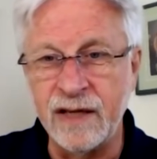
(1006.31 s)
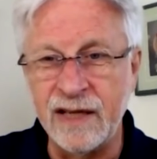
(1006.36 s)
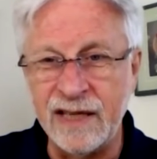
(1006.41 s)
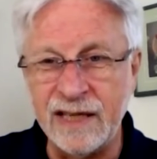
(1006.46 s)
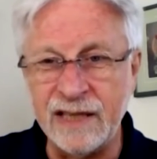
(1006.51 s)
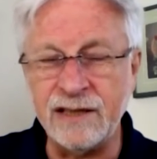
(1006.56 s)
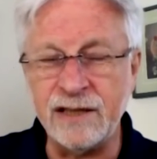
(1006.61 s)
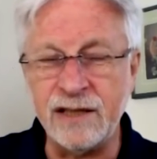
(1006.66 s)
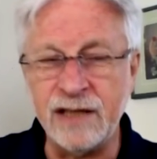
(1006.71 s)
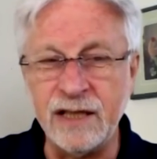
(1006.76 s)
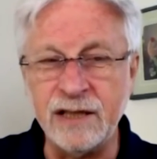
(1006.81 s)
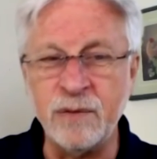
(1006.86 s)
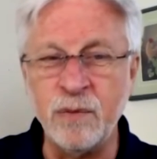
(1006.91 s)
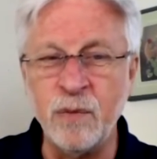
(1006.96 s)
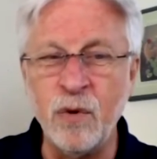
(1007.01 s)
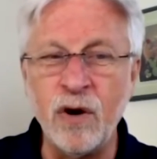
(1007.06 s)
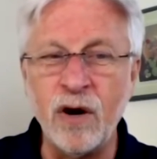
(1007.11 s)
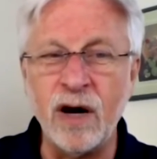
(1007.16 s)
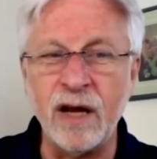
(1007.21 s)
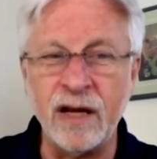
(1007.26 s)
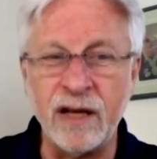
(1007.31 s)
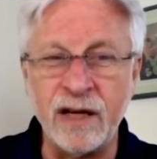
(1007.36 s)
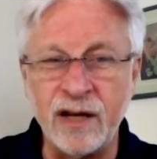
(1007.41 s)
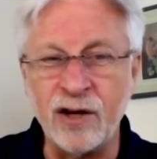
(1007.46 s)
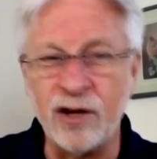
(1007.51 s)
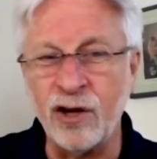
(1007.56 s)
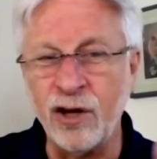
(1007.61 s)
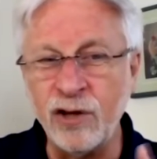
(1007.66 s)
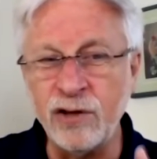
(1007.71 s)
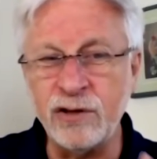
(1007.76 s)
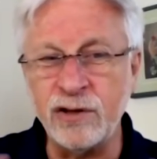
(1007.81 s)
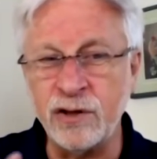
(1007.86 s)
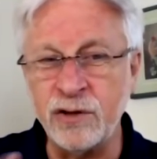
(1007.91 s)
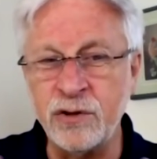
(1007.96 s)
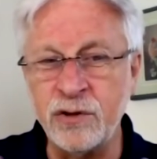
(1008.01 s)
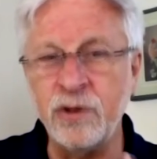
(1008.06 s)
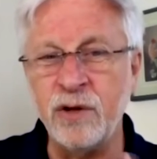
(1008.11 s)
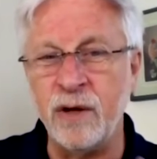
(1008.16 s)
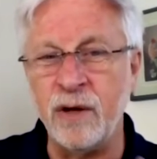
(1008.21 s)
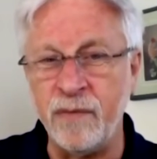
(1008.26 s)
It's more like closer
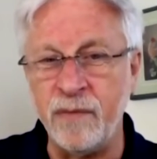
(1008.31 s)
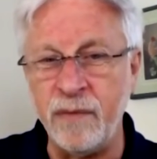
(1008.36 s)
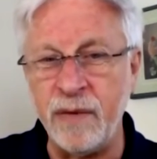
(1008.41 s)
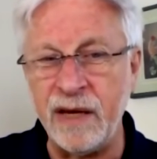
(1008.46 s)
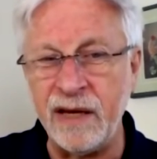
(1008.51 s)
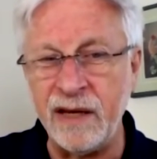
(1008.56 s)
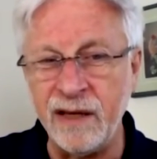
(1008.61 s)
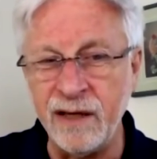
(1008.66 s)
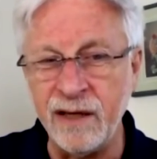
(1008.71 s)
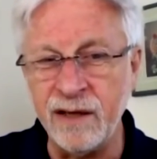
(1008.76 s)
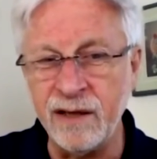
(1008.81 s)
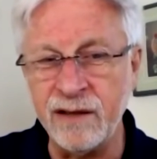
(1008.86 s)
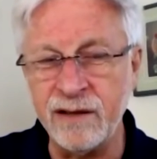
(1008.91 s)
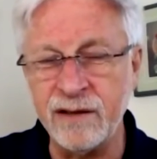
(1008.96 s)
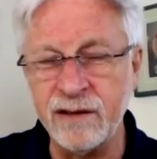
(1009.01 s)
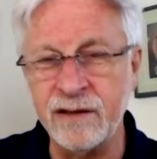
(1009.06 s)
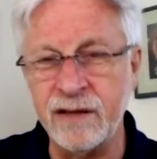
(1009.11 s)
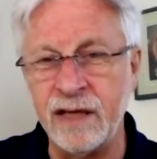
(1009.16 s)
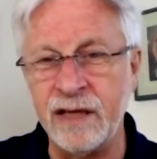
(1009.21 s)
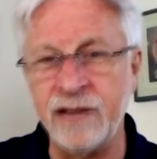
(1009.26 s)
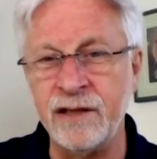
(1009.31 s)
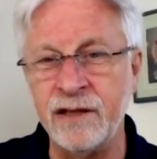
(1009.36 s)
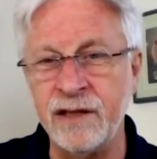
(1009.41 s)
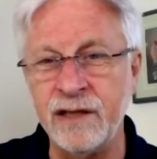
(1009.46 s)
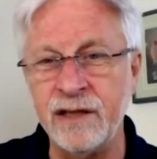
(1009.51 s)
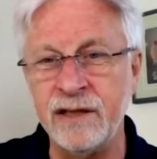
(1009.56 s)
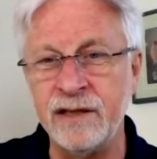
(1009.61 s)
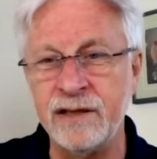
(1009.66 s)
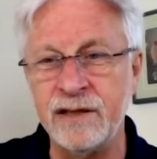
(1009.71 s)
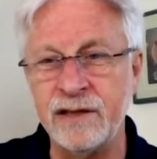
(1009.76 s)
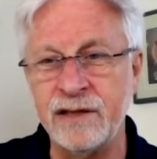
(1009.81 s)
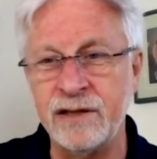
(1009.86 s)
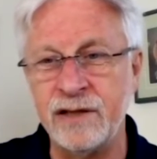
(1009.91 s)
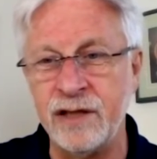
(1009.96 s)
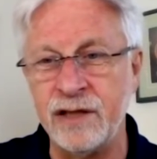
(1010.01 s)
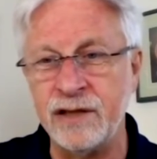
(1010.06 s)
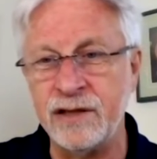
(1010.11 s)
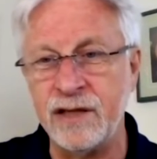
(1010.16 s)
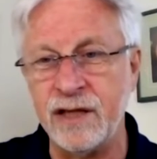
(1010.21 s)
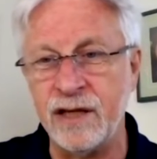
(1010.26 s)
to a meal than it's
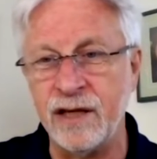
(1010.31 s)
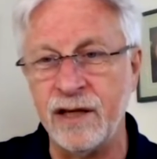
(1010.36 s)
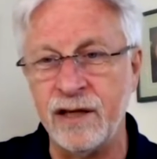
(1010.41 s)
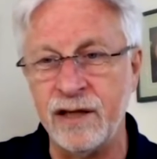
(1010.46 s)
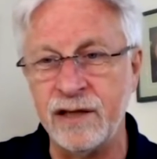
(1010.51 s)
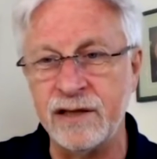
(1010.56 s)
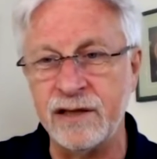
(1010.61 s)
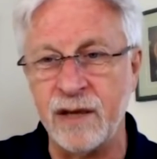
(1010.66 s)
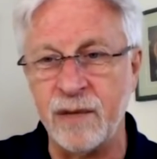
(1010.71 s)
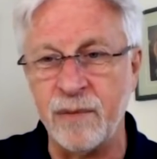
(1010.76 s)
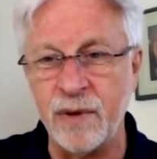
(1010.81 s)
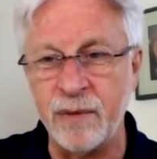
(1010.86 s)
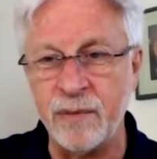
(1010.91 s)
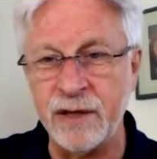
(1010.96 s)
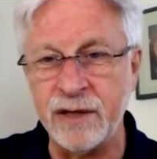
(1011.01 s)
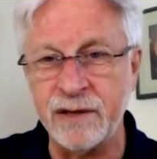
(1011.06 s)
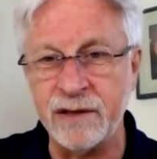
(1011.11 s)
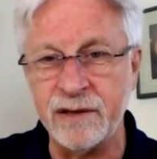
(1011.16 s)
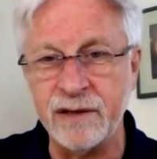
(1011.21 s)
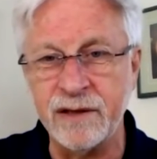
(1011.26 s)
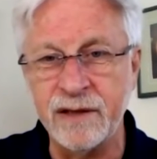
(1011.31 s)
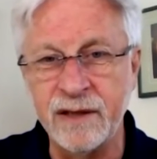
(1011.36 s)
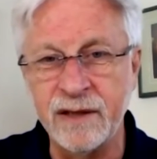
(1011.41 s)
just a little supplement.